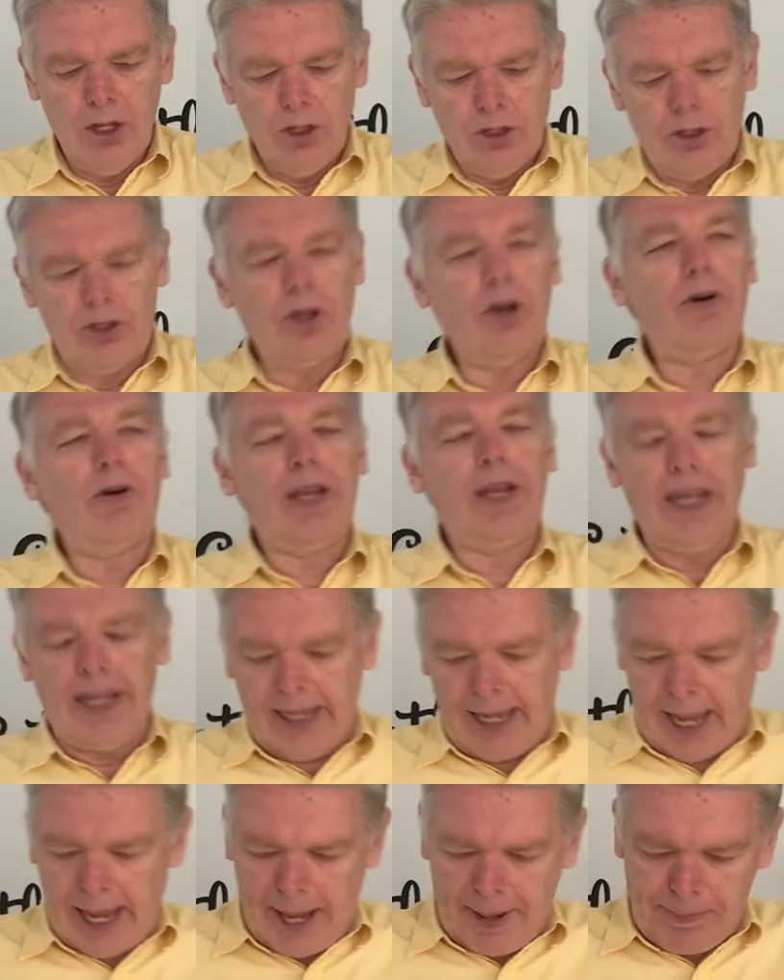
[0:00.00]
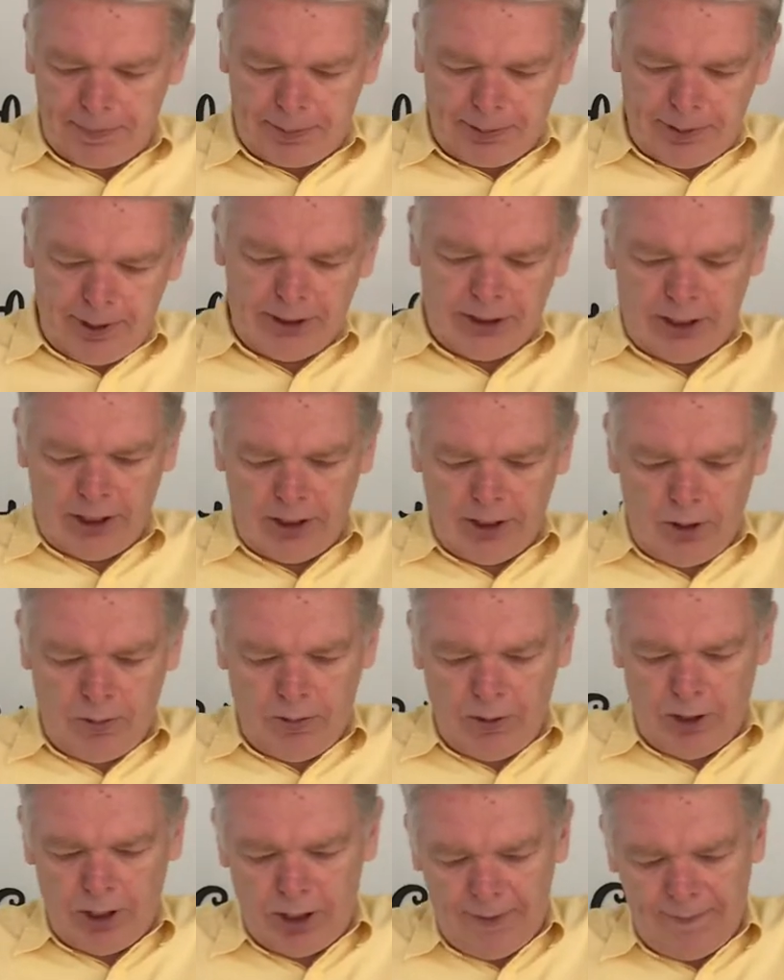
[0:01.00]
So he came preaching the
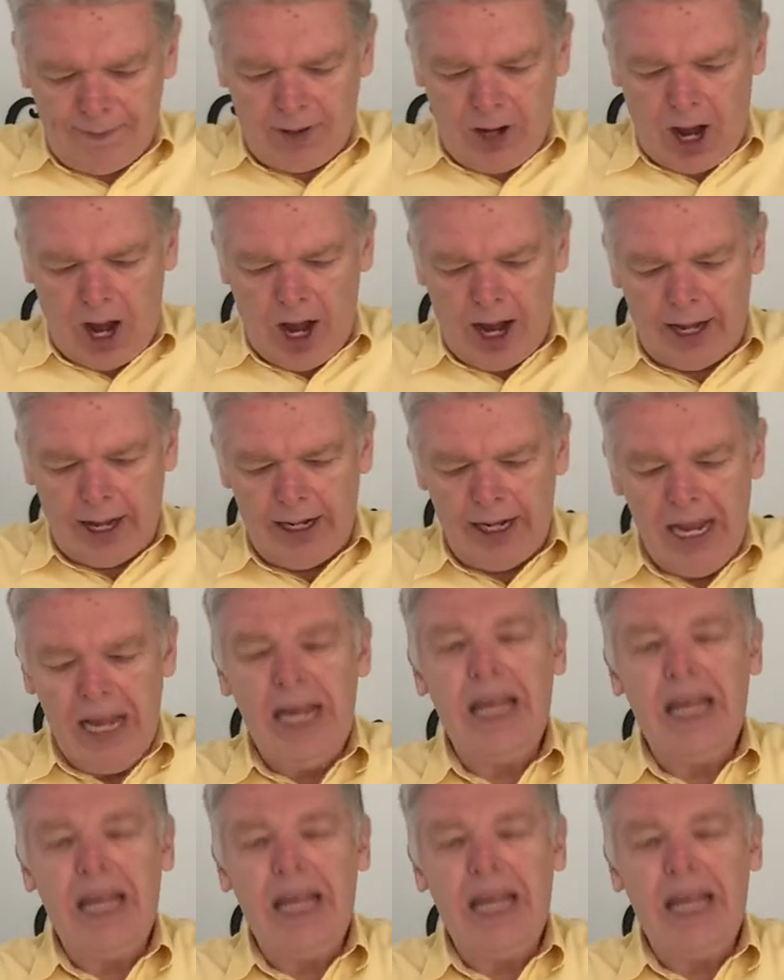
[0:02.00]
word of God.